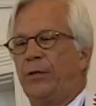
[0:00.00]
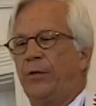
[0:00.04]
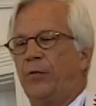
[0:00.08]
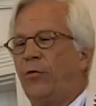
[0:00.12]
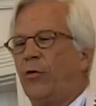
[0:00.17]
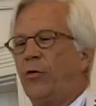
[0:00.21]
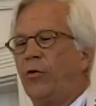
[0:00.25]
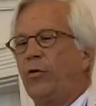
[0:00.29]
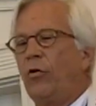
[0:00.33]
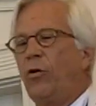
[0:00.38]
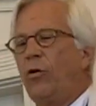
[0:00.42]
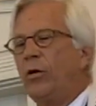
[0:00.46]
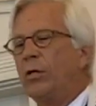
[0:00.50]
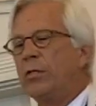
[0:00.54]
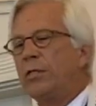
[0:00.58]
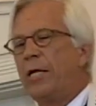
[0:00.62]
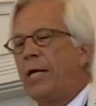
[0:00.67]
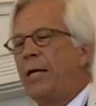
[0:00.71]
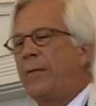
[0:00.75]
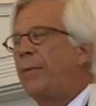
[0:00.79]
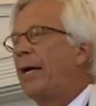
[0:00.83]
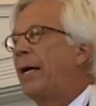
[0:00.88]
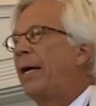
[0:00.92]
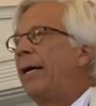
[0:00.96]
For a long
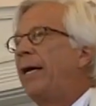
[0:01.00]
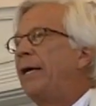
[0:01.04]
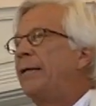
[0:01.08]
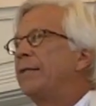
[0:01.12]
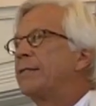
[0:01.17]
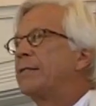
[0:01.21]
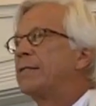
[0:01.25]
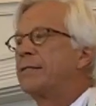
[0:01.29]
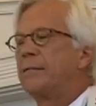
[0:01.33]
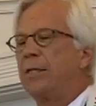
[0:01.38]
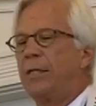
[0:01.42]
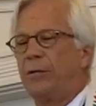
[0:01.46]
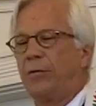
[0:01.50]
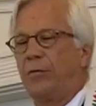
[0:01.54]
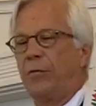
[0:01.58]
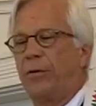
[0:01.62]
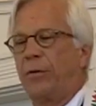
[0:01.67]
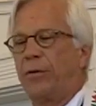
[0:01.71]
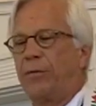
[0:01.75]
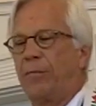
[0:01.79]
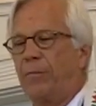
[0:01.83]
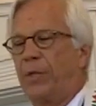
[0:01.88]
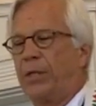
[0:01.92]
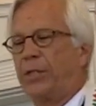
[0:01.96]
time, I hadn't sung
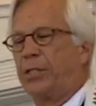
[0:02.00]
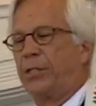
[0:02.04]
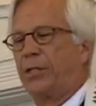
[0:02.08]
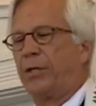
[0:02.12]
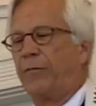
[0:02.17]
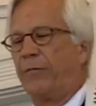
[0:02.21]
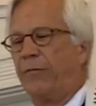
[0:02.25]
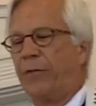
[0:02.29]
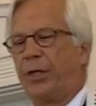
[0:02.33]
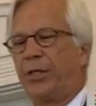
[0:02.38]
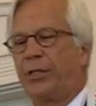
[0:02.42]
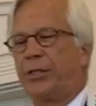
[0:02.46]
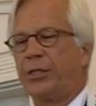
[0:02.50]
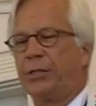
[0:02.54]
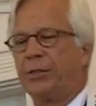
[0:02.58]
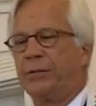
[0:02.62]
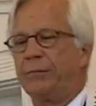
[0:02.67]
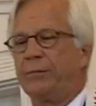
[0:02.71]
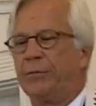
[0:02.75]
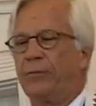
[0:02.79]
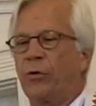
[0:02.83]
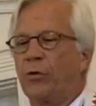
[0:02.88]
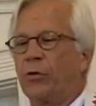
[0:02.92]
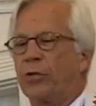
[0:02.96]
with much
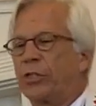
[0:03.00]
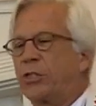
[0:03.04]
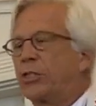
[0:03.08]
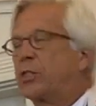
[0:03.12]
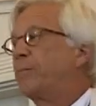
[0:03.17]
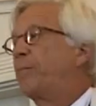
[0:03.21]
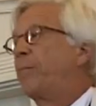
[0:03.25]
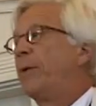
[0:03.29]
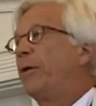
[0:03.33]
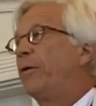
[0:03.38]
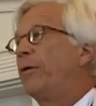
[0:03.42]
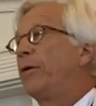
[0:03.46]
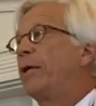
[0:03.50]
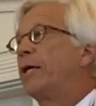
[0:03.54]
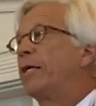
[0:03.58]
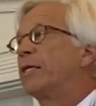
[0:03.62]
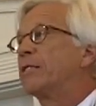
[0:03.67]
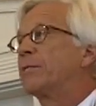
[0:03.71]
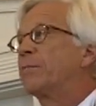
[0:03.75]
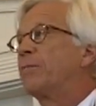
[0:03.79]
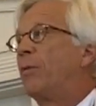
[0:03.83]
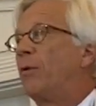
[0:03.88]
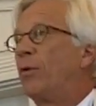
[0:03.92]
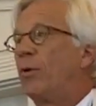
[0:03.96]
conviction or spirit,
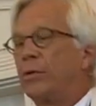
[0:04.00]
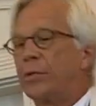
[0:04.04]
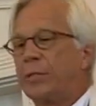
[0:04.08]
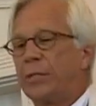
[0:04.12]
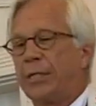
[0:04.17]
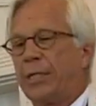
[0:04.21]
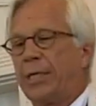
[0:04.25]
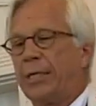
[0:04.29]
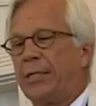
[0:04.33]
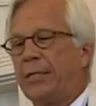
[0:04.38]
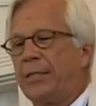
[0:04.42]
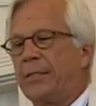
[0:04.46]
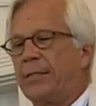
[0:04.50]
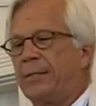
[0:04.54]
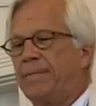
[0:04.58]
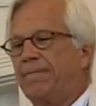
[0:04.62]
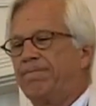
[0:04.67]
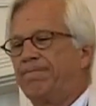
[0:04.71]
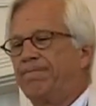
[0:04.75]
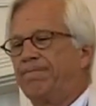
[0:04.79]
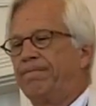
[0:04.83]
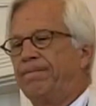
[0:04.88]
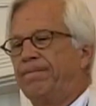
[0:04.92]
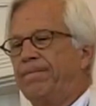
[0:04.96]
as Paul says.
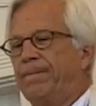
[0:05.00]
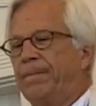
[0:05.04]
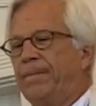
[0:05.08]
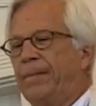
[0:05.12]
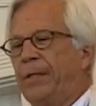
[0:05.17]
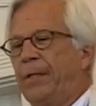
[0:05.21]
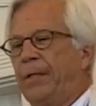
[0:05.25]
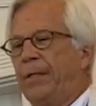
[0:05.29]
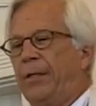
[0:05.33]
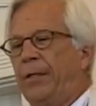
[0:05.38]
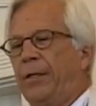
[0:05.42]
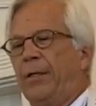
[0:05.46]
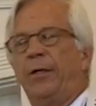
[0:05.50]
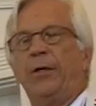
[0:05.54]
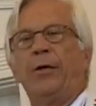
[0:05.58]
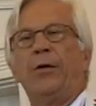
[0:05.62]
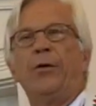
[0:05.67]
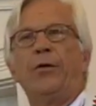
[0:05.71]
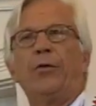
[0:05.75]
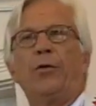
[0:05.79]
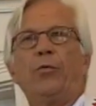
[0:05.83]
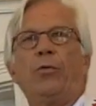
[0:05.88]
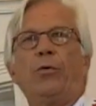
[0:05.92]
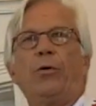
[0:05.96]

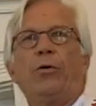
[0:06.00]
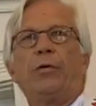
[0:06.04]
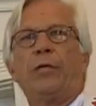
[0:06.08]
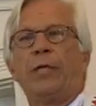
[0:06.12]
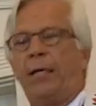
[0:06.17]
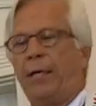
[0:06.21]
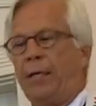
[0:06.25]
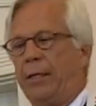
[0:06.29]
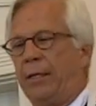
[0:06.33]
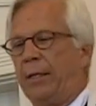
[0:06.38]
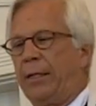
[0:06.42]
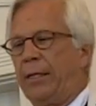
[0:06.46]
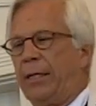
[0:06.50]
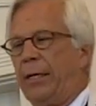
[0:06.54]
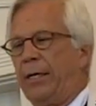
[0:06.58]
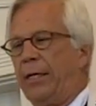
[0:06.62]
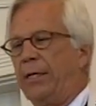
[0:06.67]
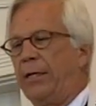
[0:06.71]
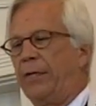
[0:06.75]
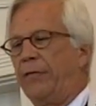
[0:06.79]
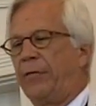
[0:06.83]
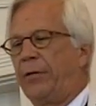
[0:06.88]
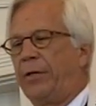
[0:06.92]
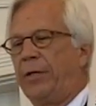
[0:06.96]
The world had
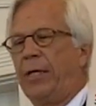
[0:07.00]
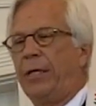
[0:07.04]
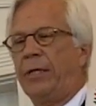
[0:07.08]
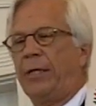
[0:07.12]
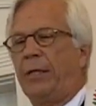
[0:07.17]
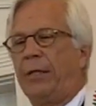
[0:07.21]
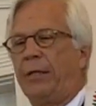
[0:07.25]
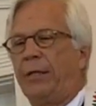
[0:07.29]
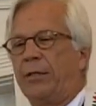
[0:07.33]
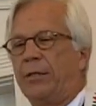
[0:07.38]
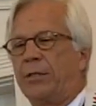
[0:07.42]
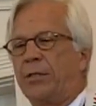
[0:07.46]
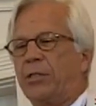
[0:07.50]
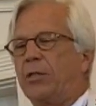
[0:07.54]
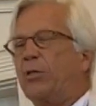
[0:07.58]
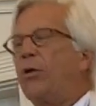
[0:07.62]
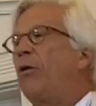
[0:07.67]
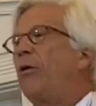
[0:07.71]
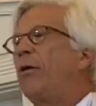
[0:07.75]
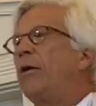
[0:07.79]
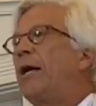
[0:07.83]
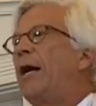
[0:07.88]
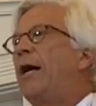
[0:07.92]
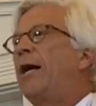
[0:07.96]
kind of kicked the
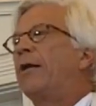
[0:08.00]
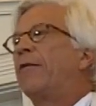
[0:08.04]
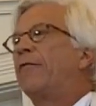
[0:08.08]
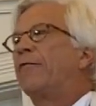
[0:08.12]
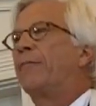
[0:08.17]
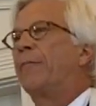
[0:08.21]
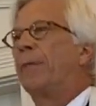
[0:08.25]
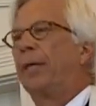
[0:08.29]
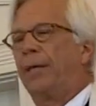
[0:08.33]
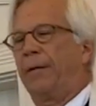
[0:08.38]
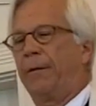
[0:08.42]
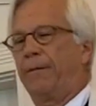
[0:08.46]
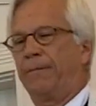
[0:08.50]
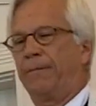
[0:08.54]
song out of me,